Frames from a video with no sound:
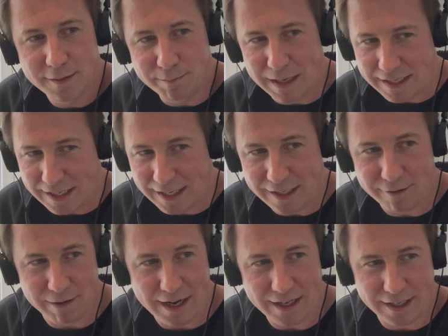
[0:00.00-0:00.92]
make Lily
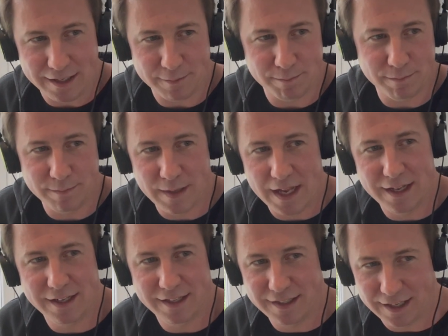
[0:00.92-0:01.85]
cry a little,
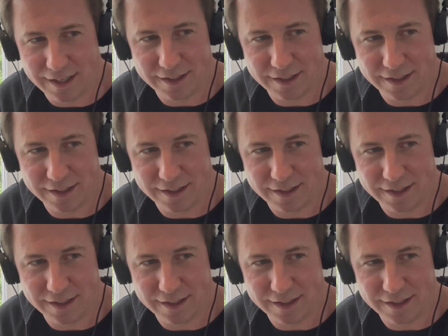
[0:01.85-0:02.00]
little